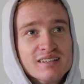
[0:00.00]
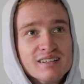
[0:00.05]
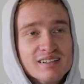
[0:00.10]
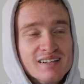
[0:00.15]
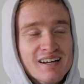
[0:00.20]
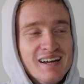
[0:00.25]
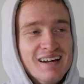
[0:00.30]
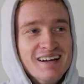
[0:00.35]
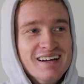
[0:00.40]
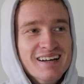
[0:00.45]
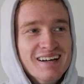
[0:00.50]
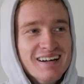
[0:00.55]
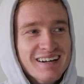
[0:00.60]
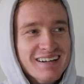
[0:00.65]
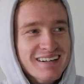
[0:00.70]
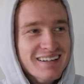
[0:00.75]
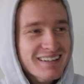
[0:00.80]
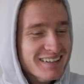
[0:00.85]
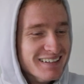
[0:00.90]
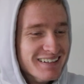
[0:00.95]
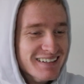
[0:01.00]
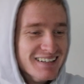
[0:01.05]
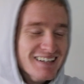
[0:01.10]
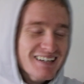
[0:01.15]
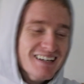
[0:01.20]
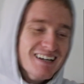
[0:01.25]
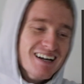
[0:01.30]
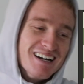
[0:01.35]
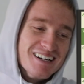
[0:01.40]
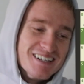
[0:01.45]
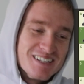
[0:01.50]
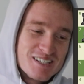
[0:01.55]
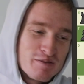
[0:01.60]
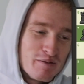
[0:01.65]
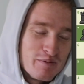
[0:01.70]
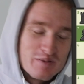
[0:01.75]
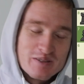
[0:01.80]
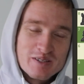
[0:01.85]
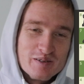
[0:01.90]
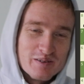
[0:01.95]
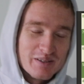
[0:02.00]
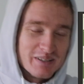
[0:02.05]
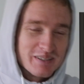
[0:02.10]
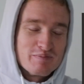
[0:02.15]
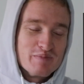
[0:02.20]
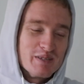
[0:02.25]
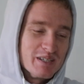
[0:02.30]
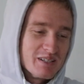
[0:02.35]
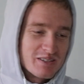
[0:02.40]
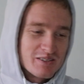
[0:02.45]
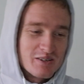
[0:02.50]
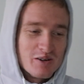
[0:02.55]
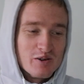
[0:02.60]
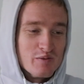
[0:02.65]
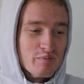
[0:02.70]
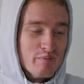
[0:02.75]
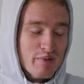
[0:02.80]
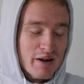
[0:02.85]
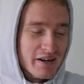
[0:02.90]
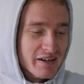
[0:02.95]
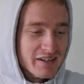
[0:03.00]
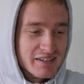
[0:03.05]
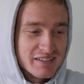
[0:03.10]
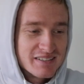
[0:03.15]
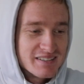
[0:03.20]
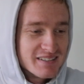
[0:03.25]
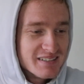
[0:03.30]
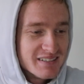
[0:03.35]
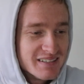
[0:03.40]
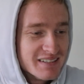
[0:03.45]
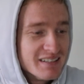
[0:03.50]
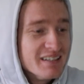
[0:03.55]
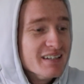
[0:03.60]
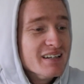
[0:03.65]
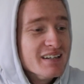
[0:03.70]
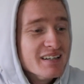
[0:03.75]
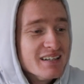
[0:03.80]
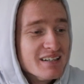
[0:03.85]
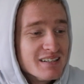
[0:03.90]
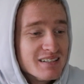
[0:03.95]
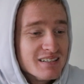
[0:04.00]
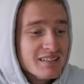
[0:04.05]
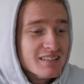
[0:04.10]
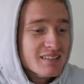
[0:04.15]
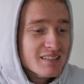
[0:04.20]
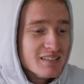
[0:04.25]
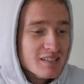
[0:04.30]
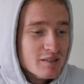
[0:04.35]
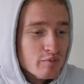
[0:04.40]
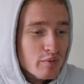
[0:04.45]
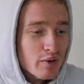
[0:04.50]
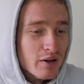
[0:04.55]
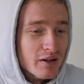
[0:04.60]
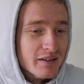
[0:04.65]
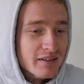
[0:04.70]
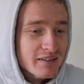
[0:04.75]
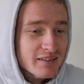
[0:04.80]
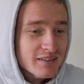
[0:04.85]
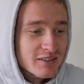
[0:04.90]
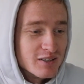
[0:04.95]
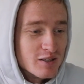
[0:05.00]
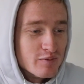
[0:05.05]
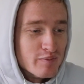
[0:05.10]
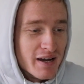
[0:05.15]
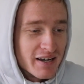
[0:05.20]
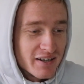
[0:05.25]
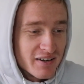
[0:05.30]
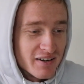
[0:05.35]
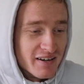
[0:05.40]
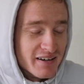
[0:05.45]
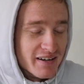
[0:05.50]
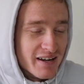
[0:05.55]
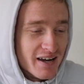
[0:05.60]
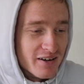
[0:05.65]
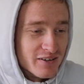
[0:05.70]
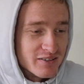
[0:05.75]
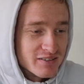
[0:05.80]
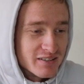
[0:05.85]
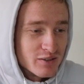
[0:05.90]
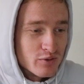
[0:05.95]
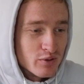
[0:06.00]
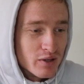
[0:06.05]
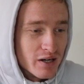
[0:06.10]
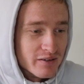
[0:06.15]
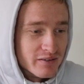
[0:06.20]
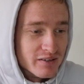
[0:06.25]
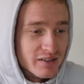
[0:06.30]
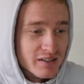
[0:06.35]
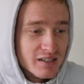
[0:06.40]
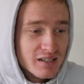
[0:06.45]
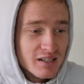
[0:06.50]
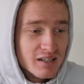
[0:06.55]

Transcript: I just remember like being so embarrassed. But looking back on it now, it's like whatever.